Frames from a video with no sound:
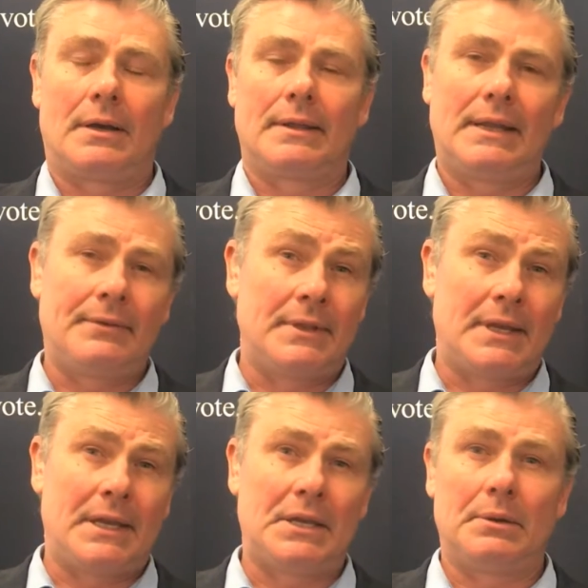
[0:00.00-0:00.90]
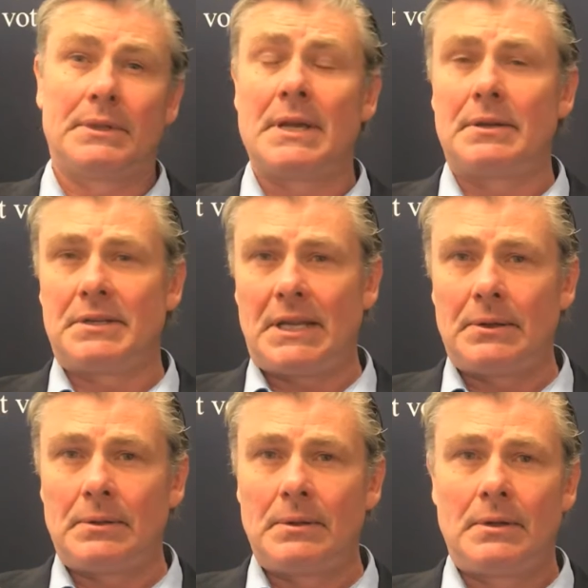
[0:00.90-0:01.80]
either leaving the EU with no
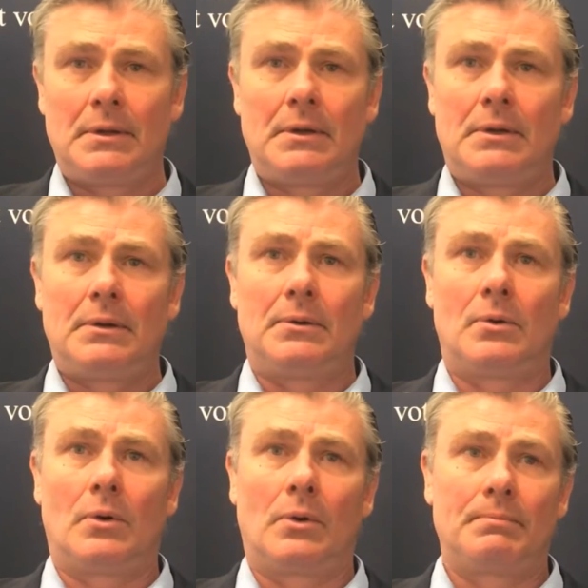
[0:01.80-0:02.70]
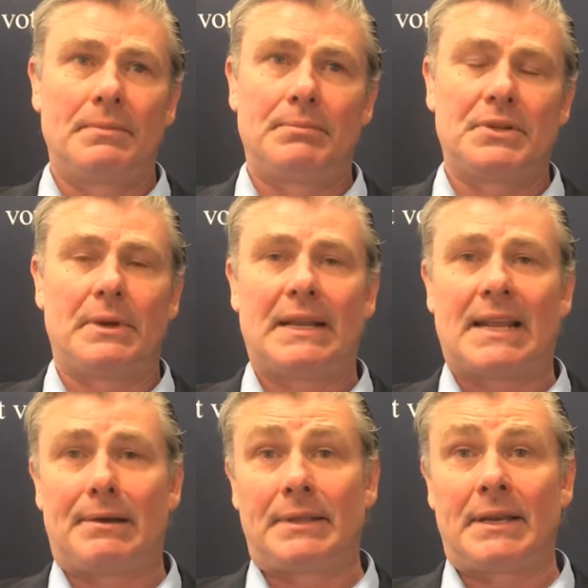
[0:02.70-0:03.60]
deal, or
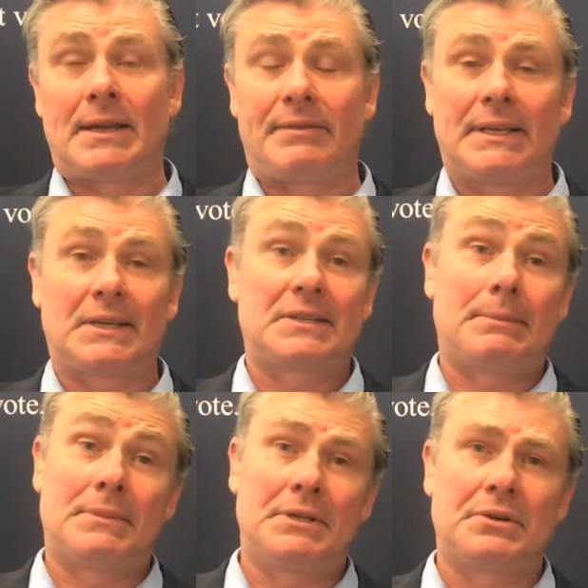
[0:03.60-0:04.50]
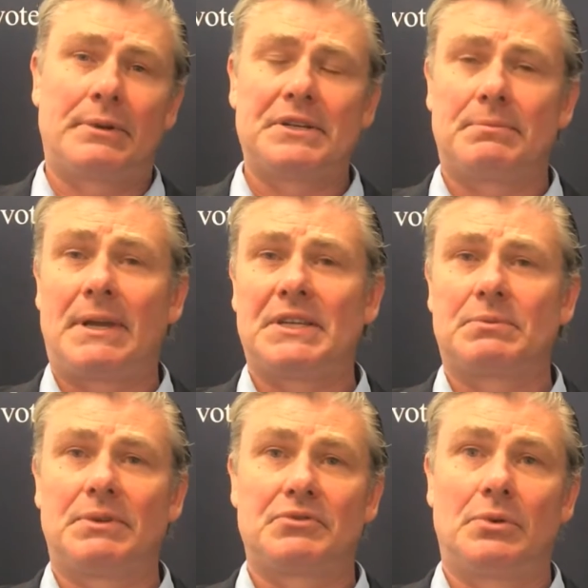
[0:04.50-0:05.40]
between now and then having accepted Theresa
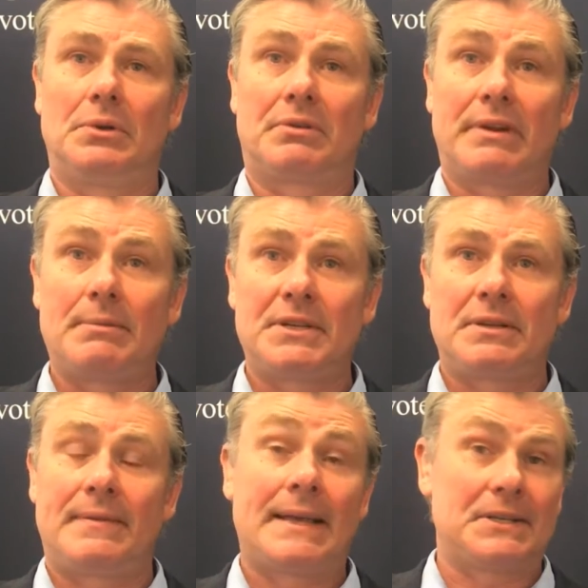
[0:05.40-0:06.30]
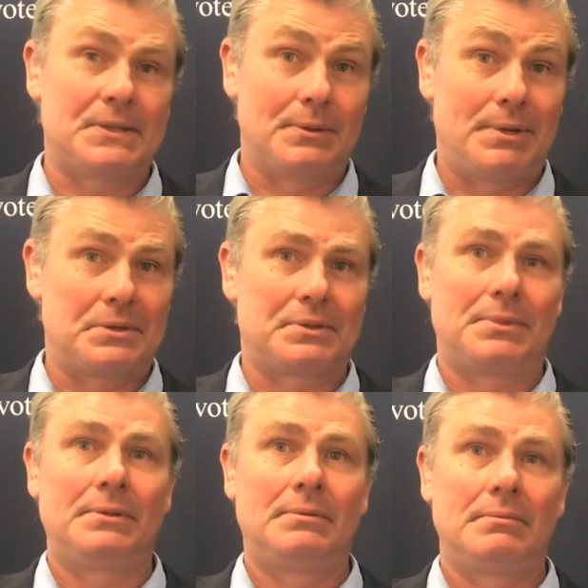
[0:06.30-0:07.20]
May's withdrawal agreement. That is still
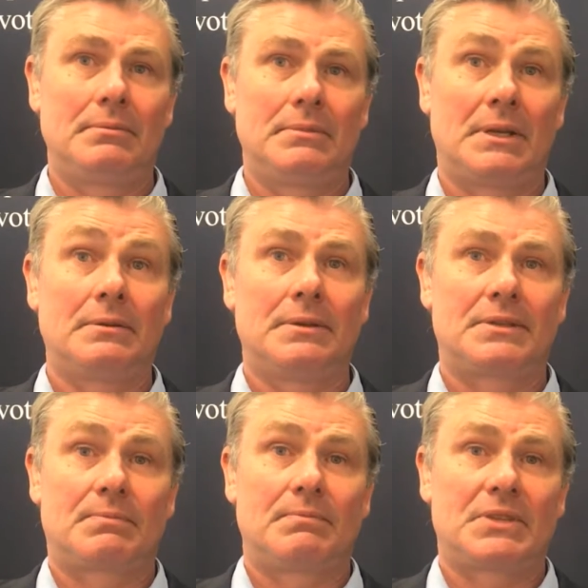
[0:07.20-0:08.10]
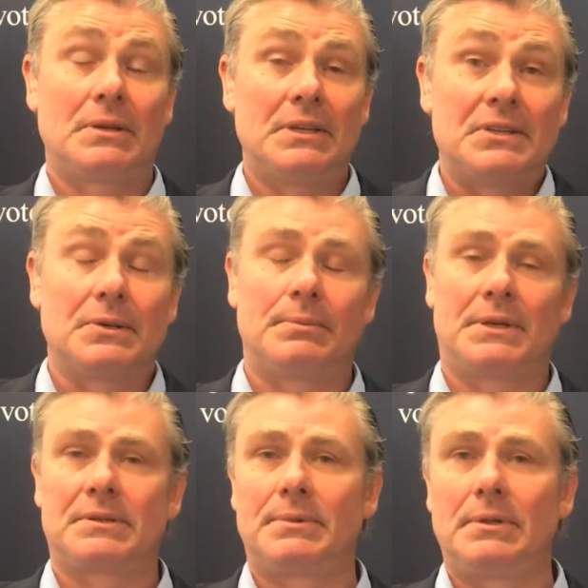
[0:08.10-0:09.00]
possible. It's certainly still
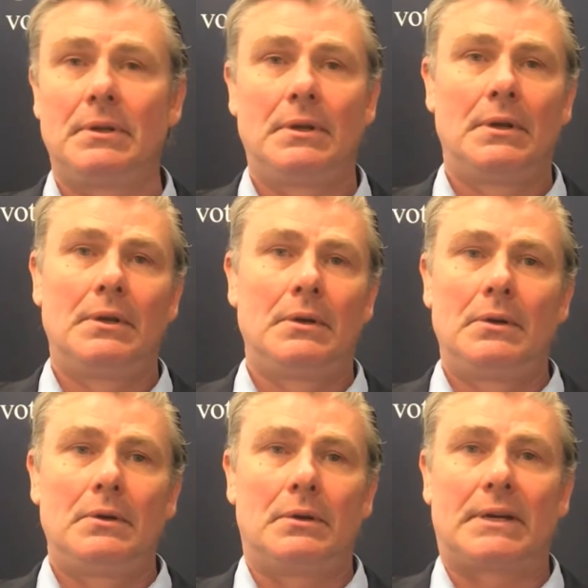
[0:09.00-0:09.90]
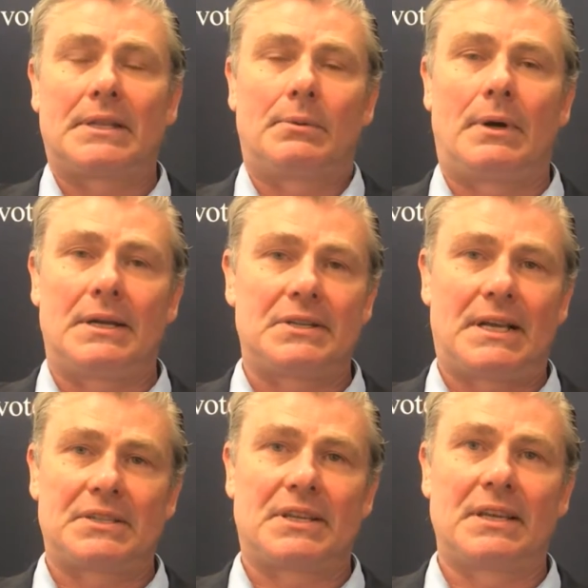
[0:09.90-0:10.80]
possible. Or
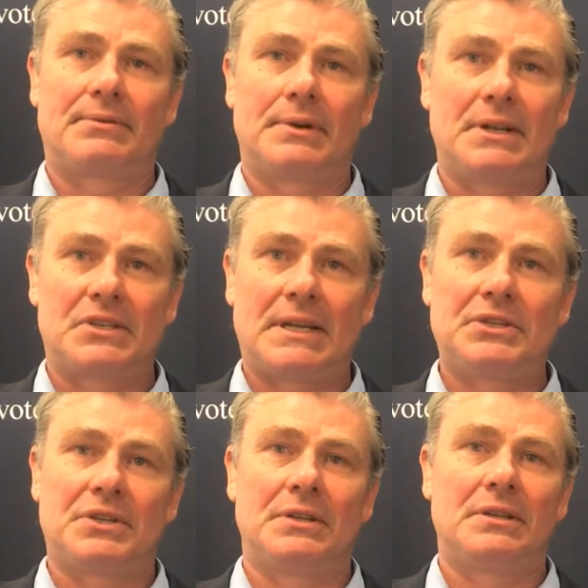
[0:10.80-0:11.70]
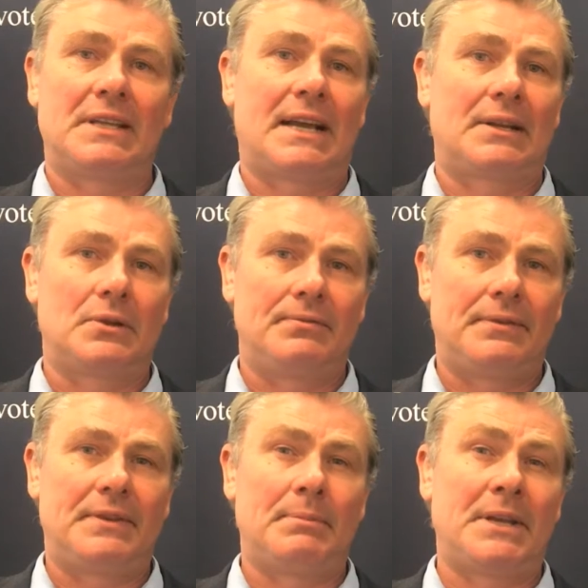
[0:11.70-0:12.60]
otherwise asking for an extension to the Article
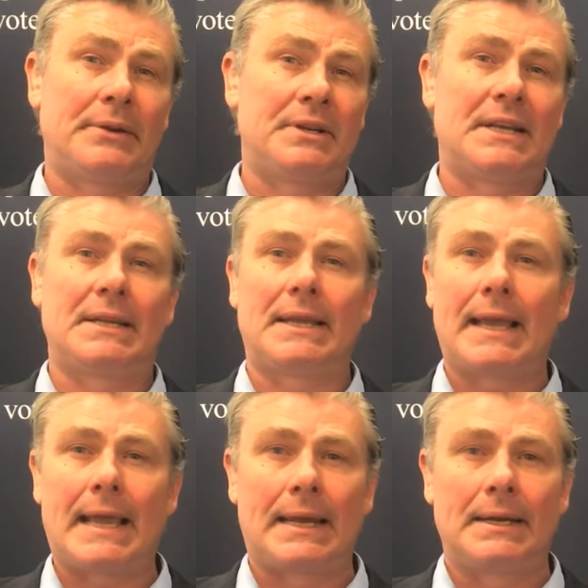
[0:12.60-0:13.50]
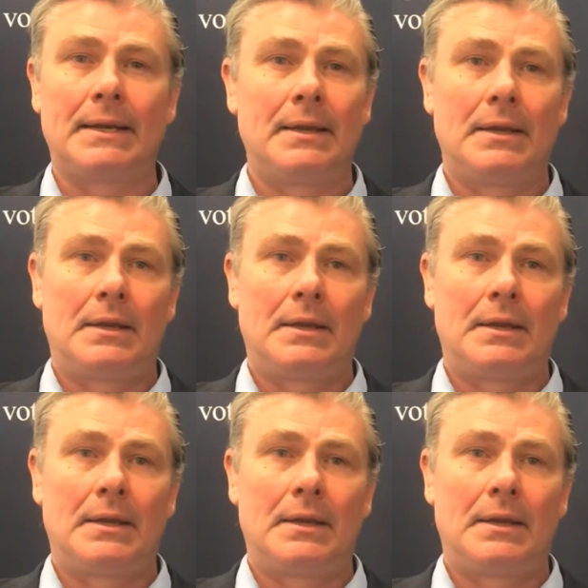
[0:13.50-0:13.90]
50 period yet again,